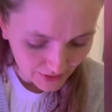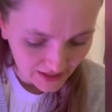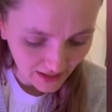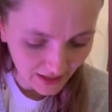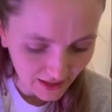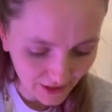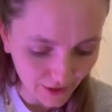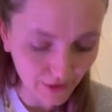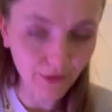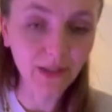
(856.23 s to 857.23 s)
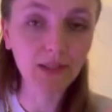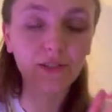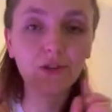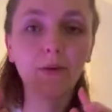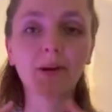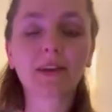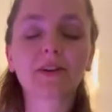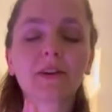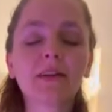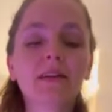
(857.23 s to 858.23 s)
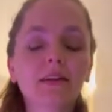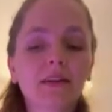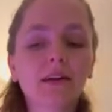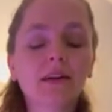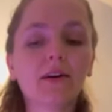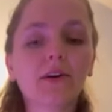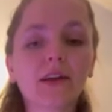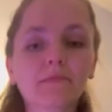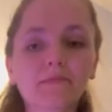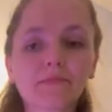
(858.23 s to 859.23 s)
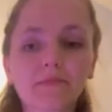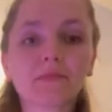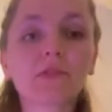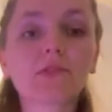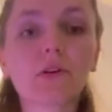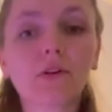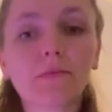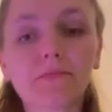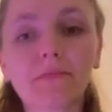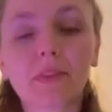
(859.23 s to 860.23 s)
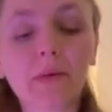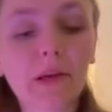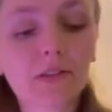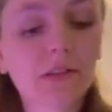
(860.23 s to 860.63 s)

secondary throat, and the jaw minor. Okay, so I'm actually